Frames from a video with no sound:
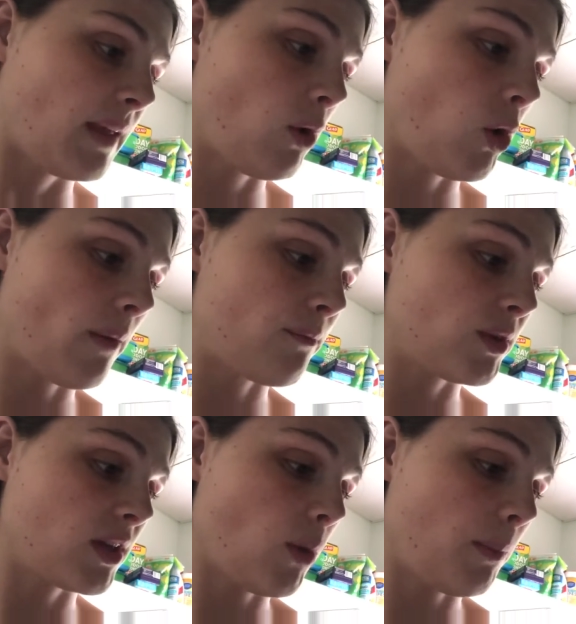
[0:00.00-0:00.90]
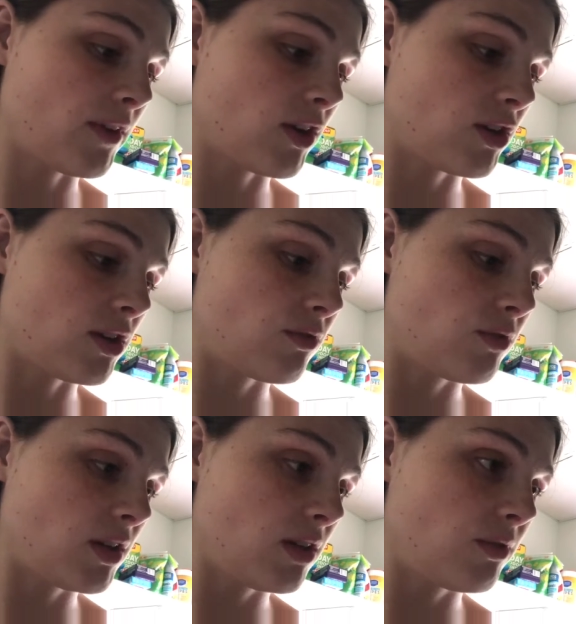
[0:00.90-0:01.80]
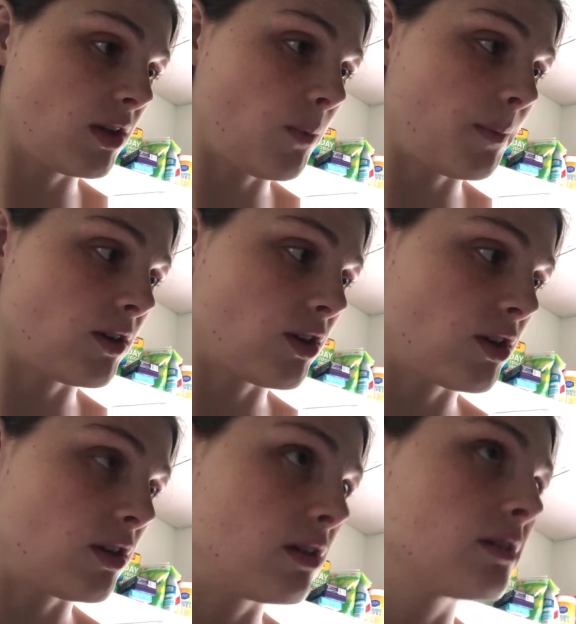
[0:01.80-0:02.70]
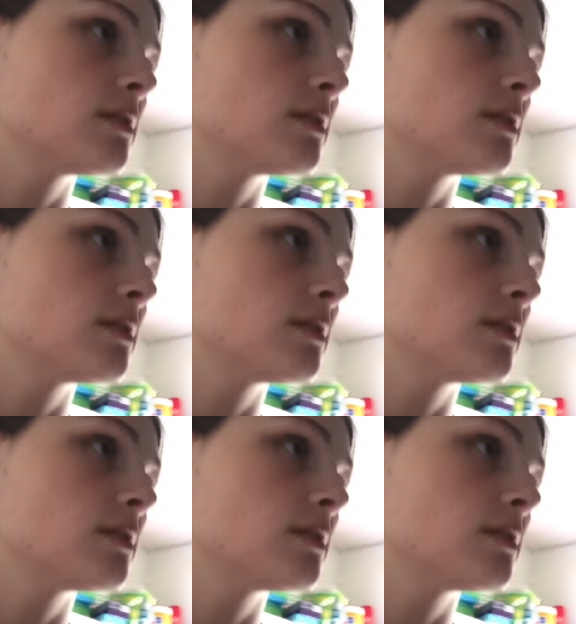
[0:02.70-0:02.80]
I'm really hoping they're good. Really, really hoping they're good.